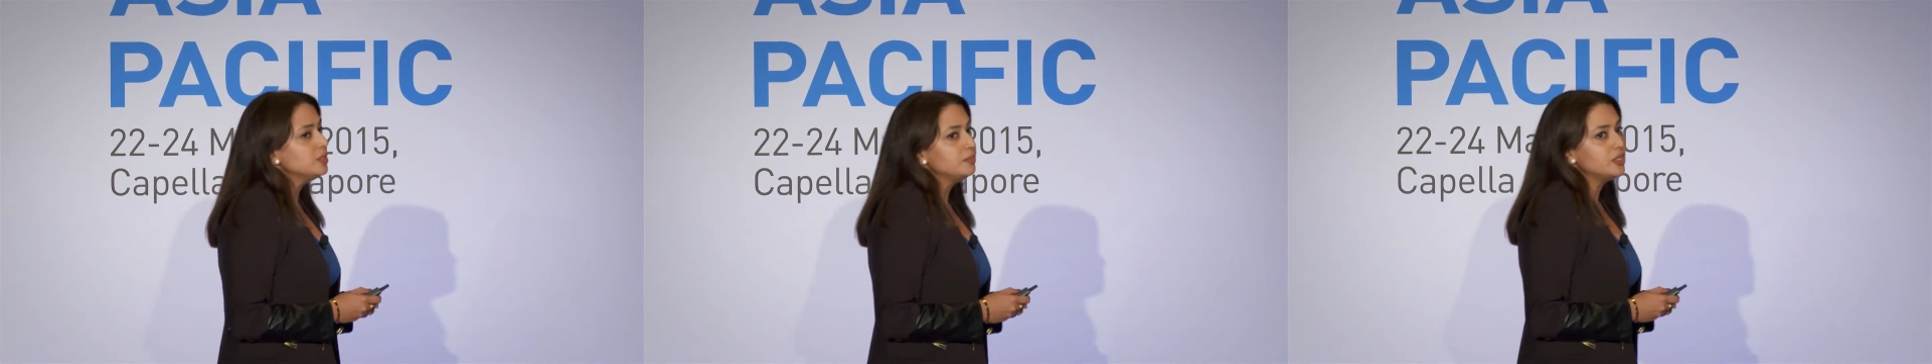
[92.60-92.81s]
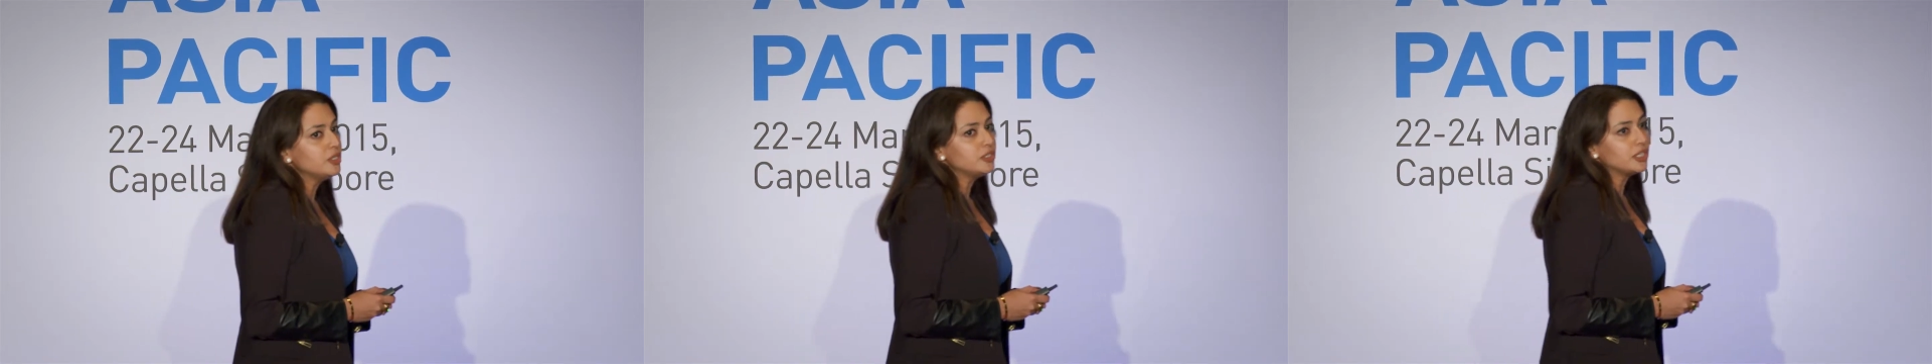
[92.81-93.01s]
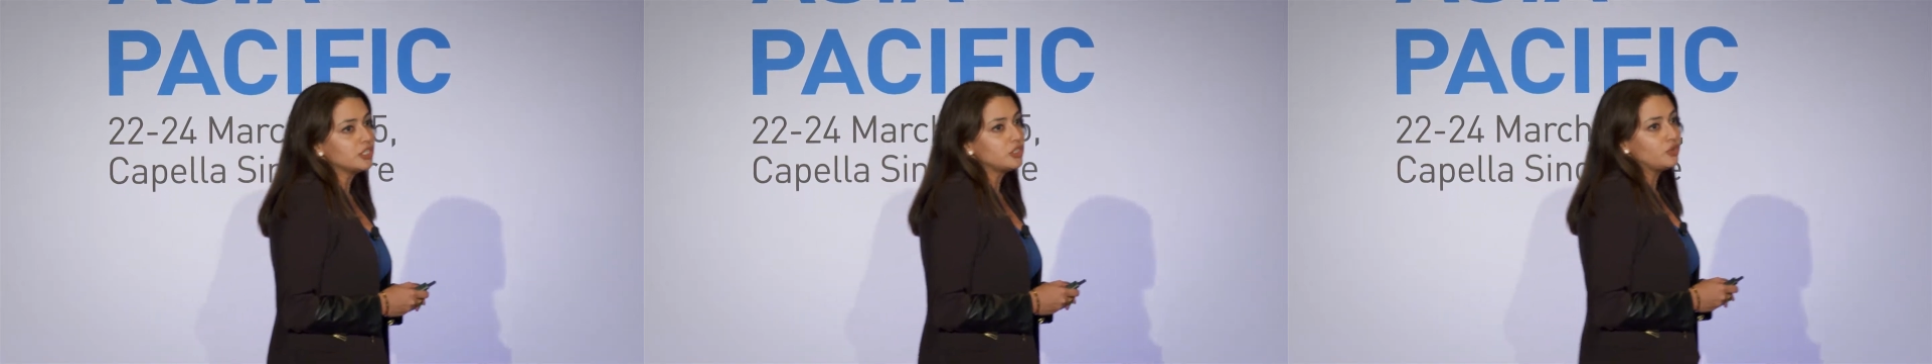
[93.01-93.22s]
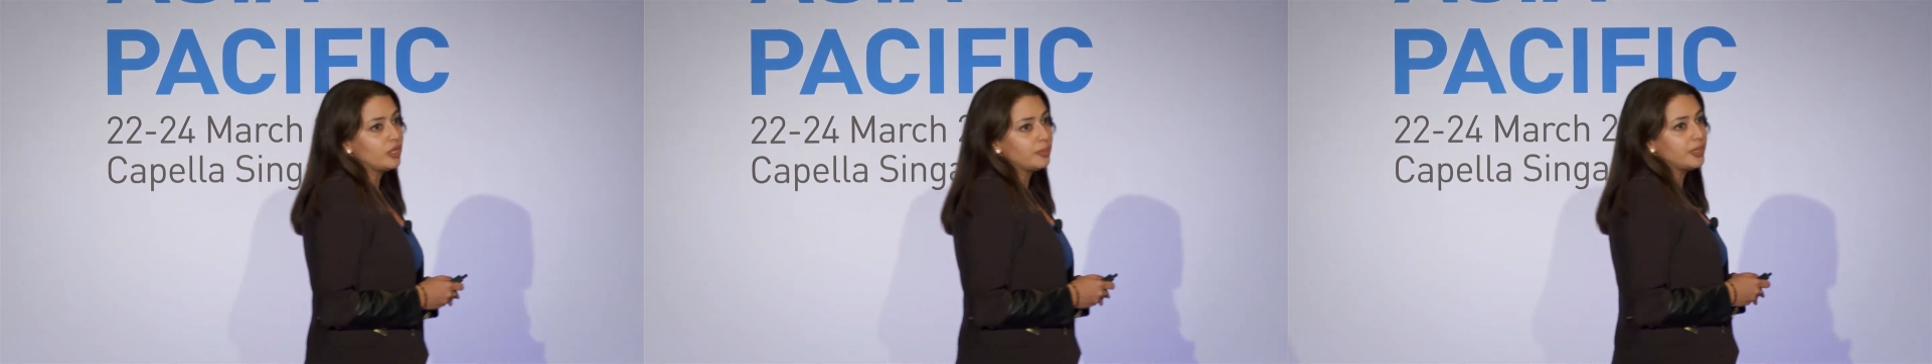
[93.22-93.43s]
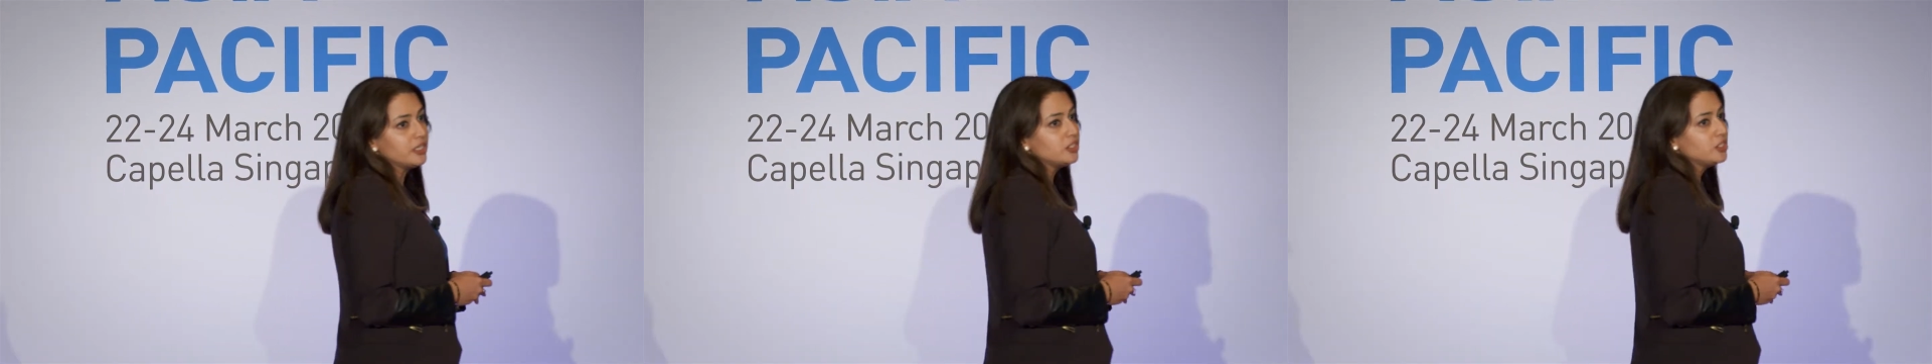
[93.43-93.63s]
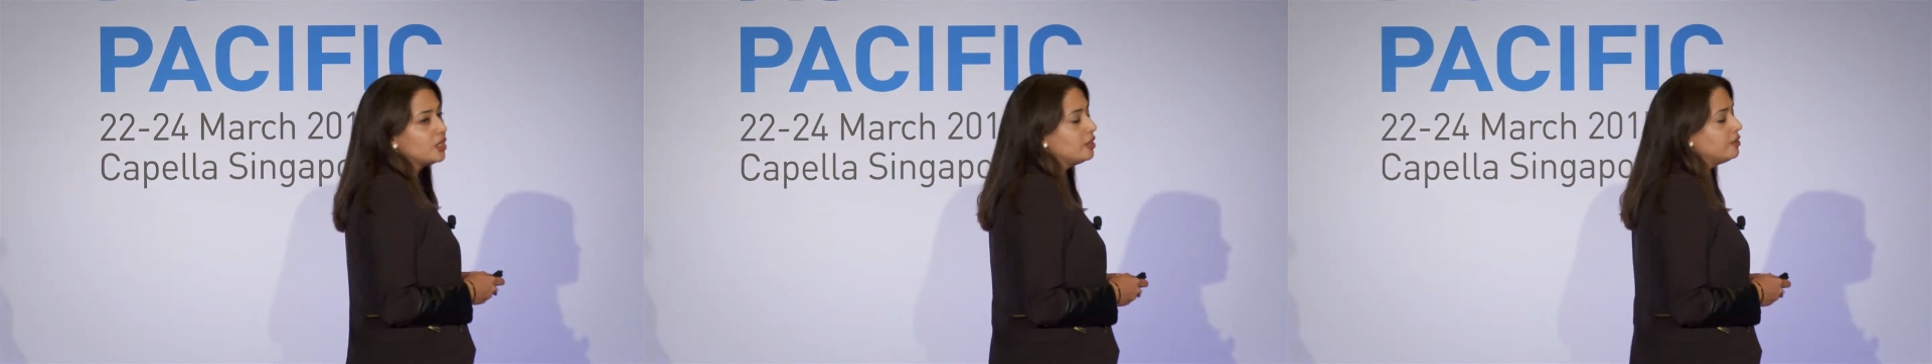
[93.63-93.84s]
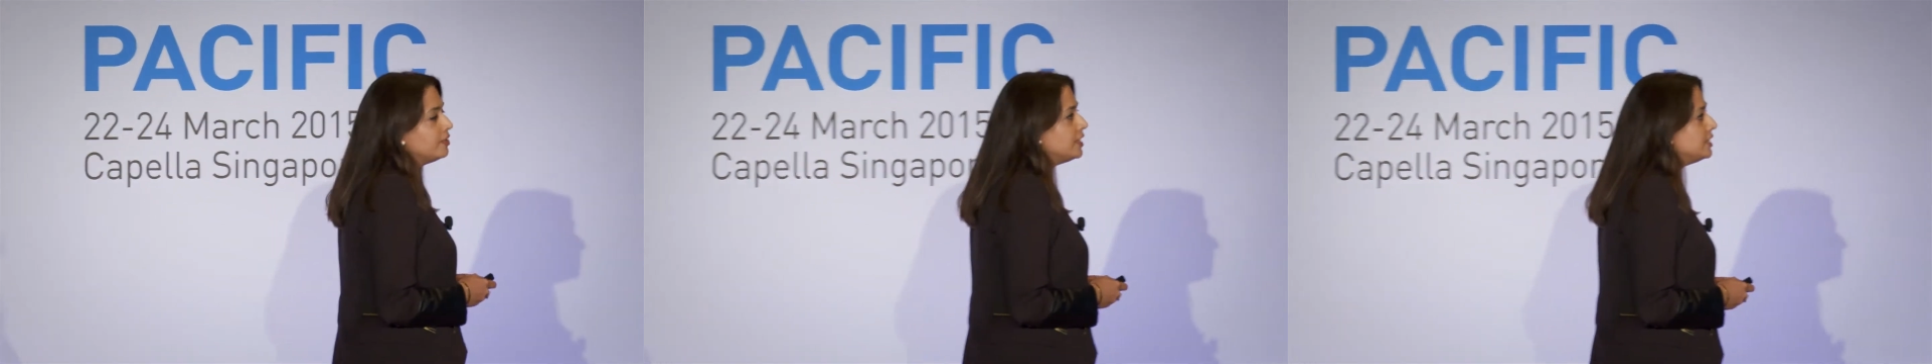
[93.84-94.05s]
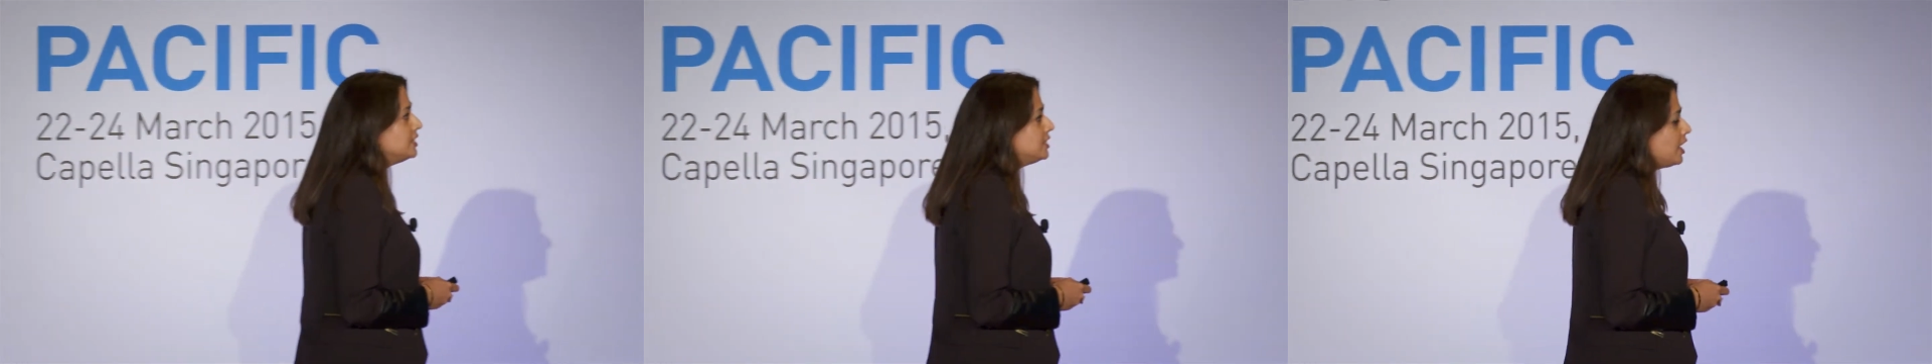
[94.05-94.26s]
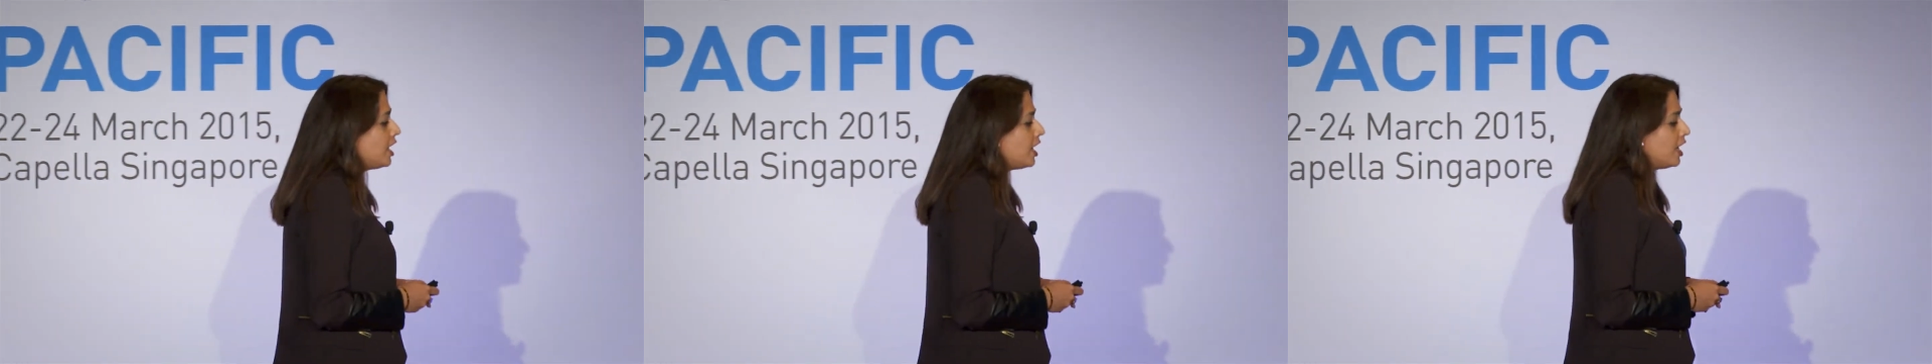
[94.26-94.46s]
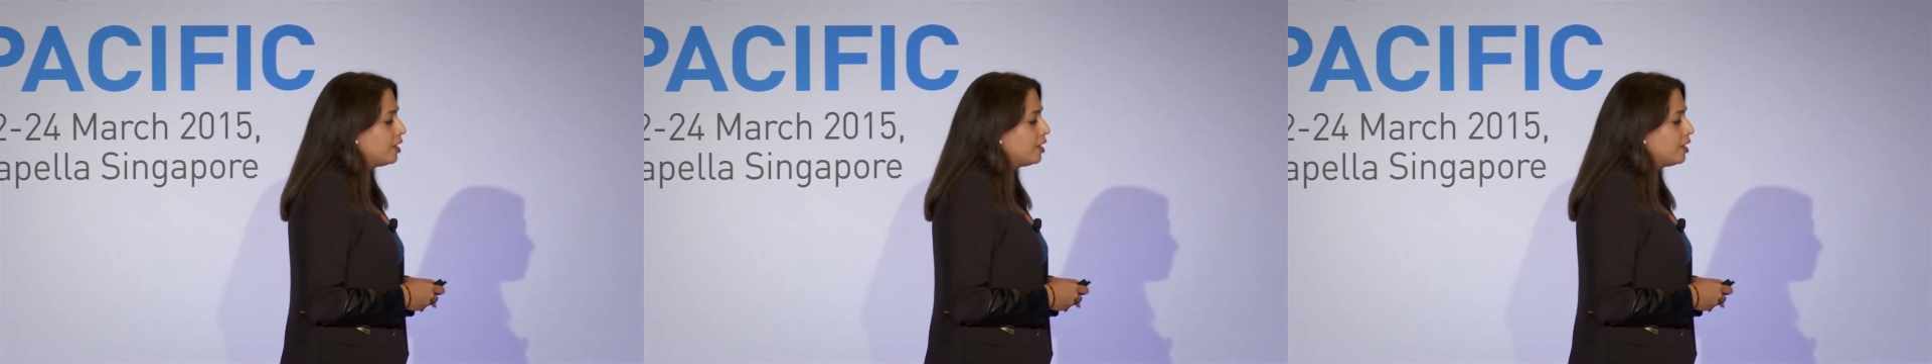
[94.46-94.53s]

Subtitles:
is a music streaming service.